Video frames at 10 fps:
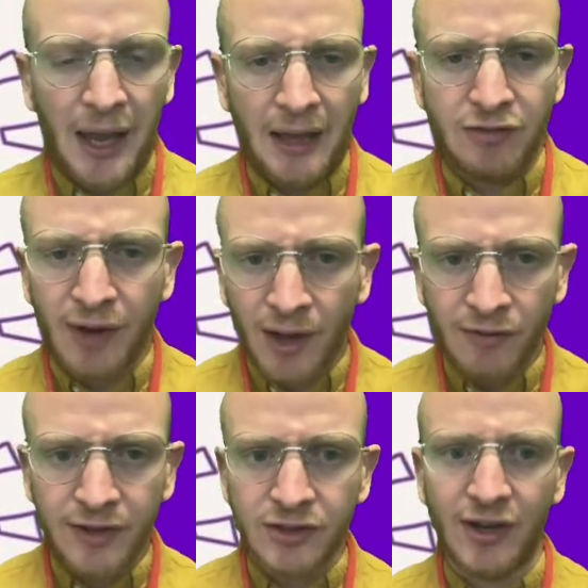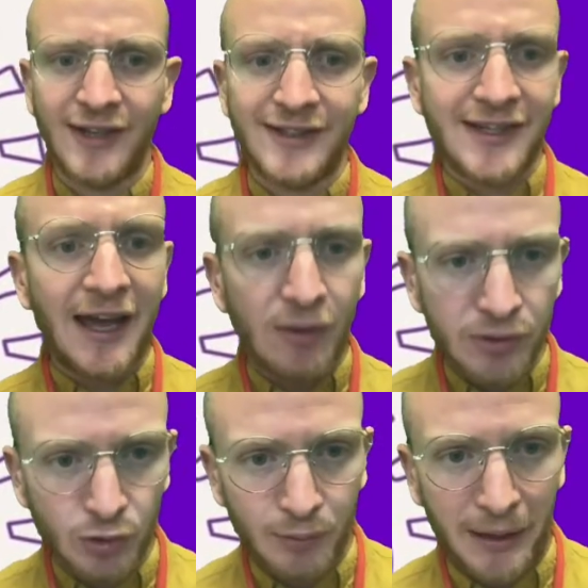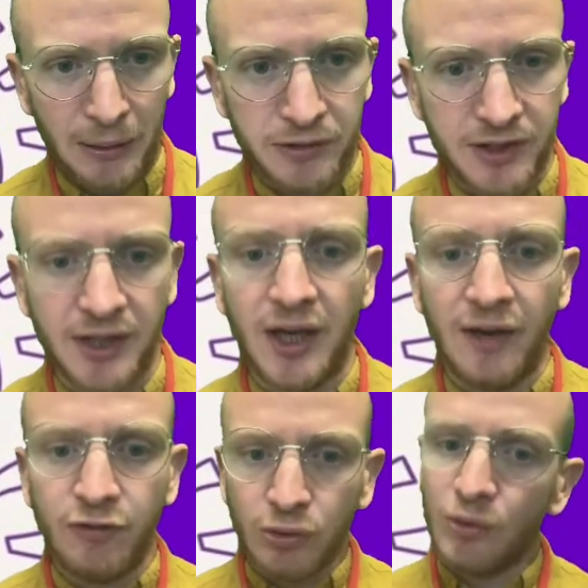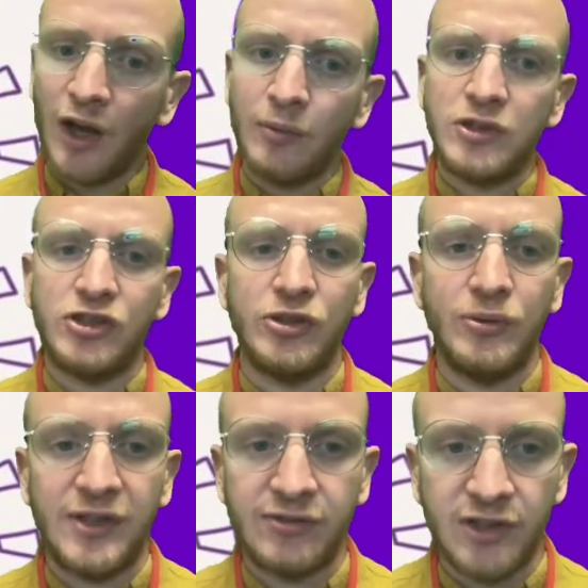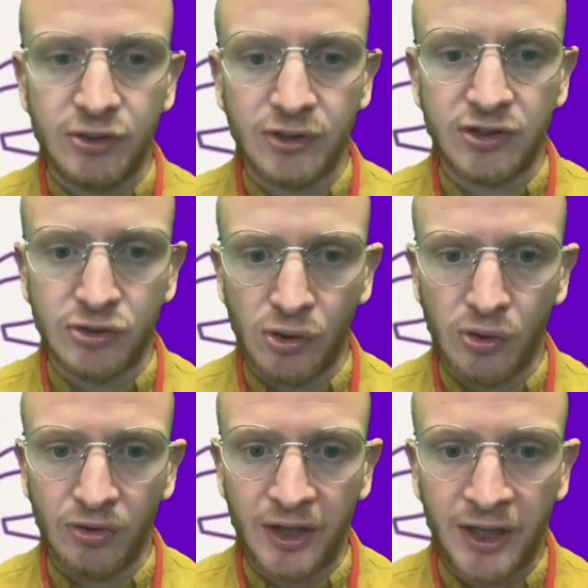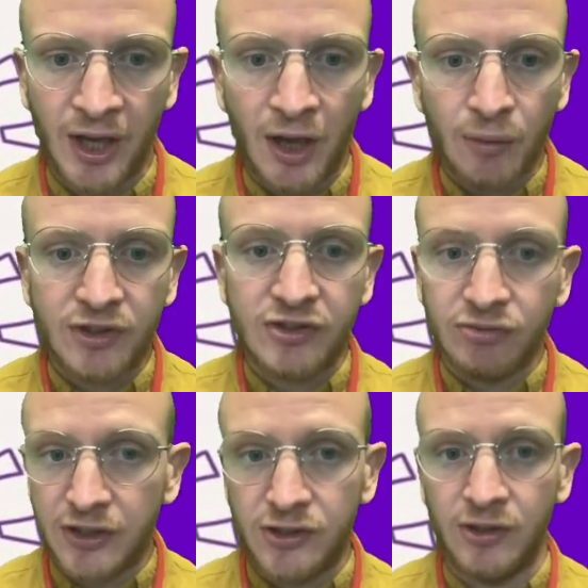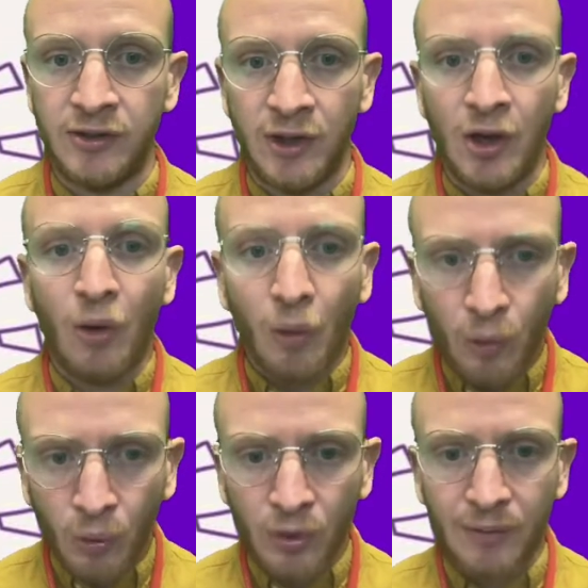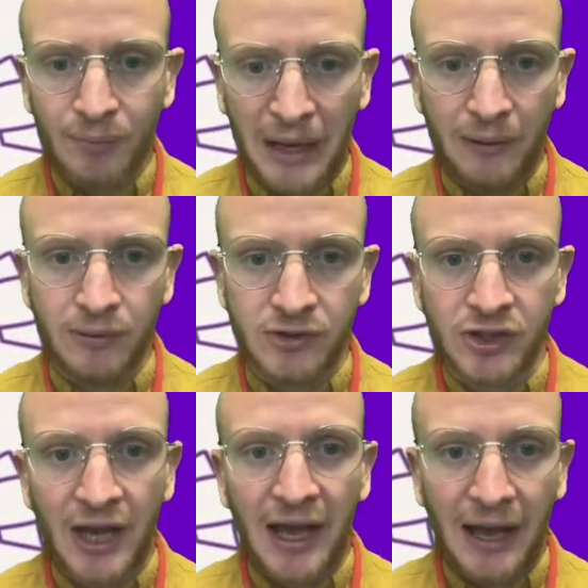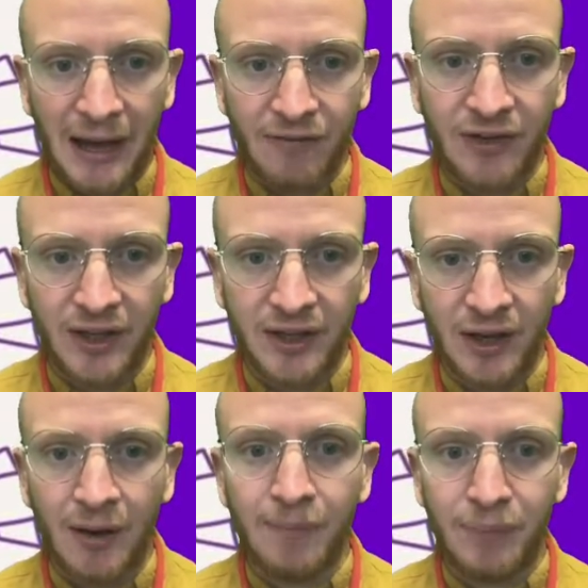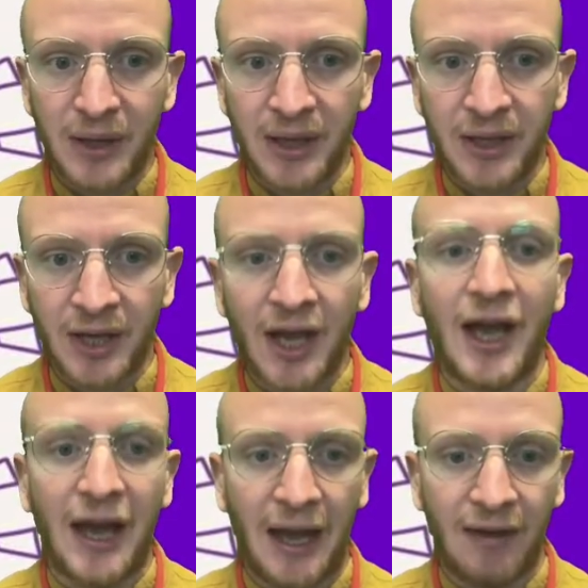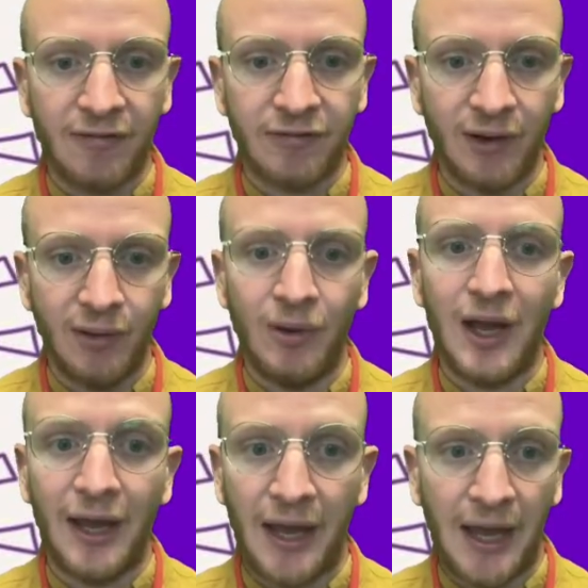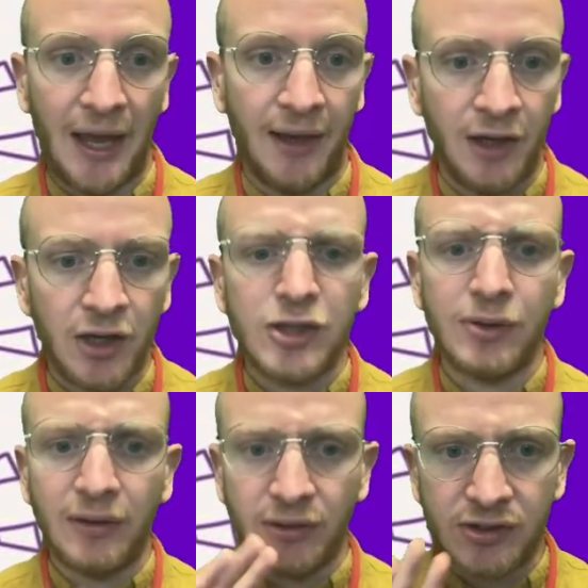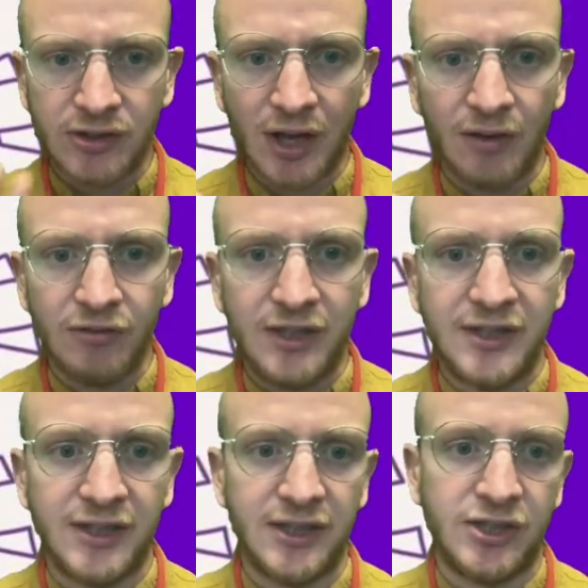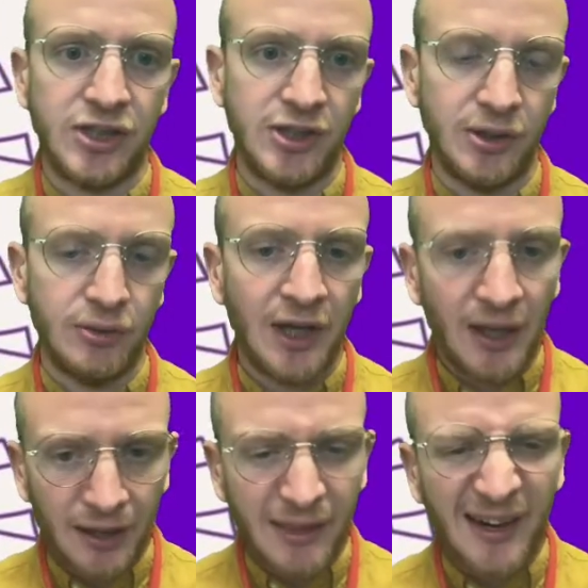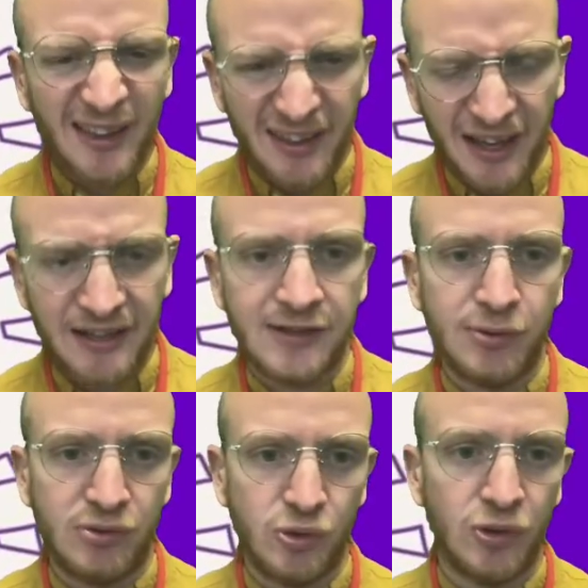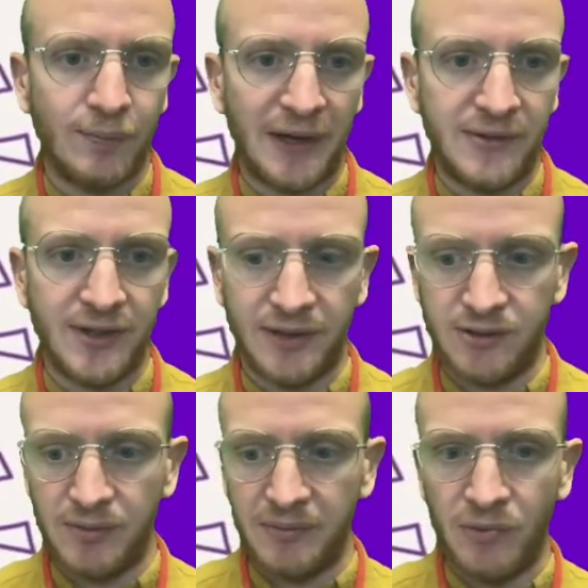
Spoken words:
And rather than try and tell you about it, I thought what I would do is read you a story which is written all about having big Afro hair. So I'm going to start reading it to you, and then at the end we'll talk about it a little bit